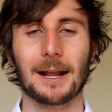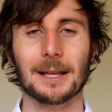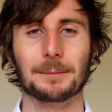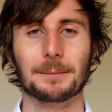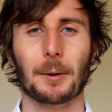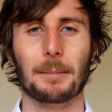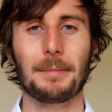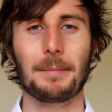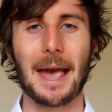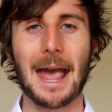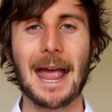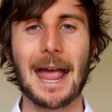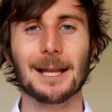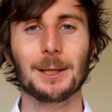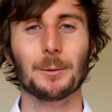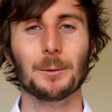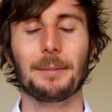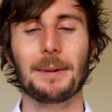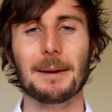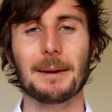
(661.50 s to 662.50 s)
it's
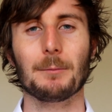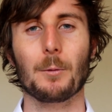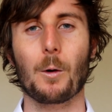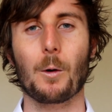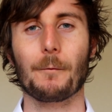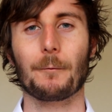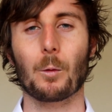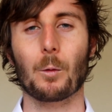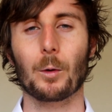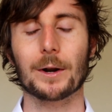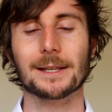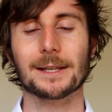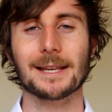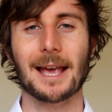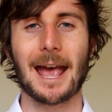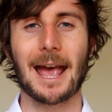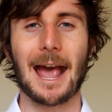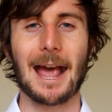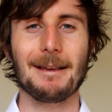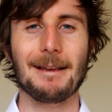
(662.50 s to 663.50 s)
prepared you a bit more for what is
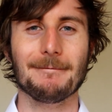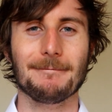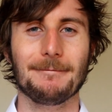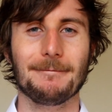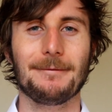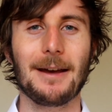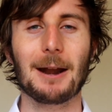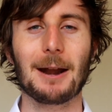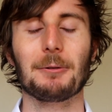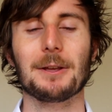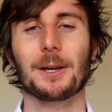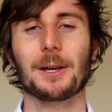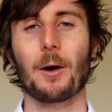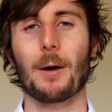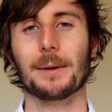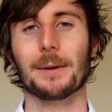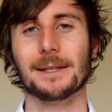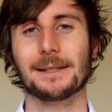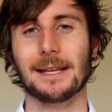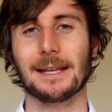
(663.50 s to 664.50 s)
a very
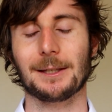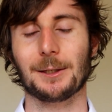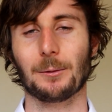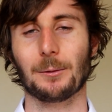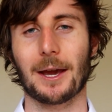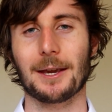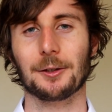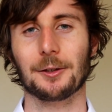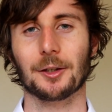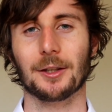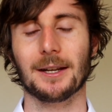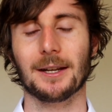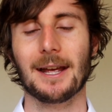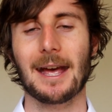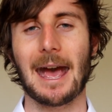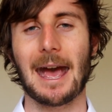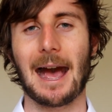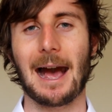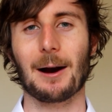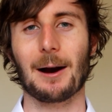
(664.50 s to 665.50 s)
common situation
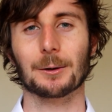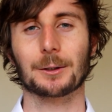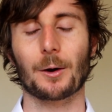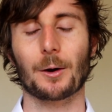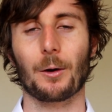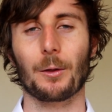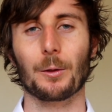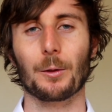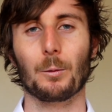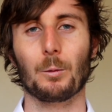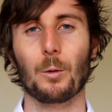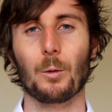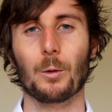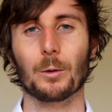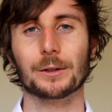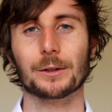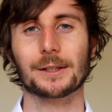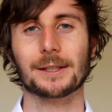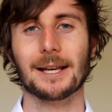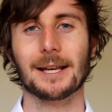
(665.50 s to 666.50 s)
out on the
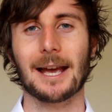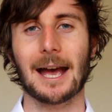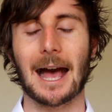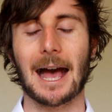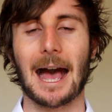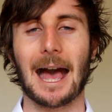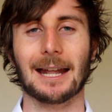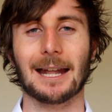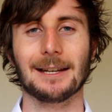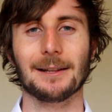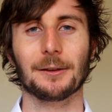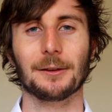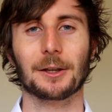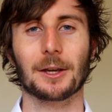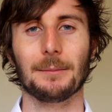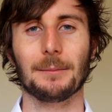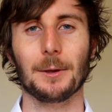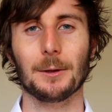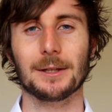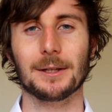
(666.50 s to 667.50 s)
wards and in the
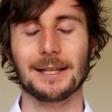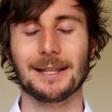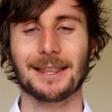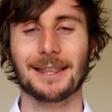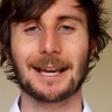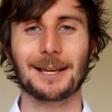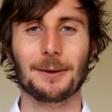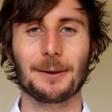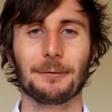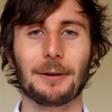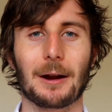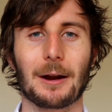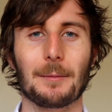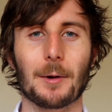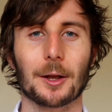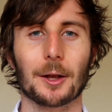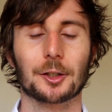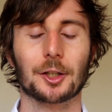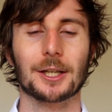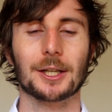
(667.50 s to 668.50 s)
community. Thank you very
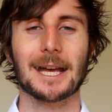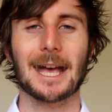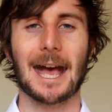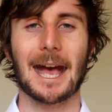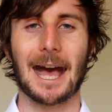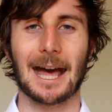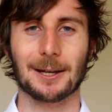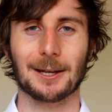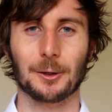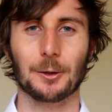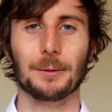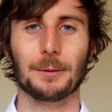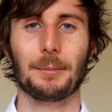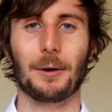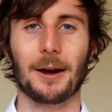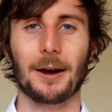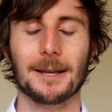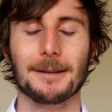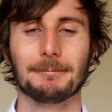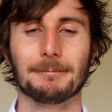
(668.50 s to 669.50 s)
much, and
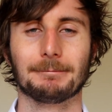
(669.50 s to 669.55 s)
goodbye.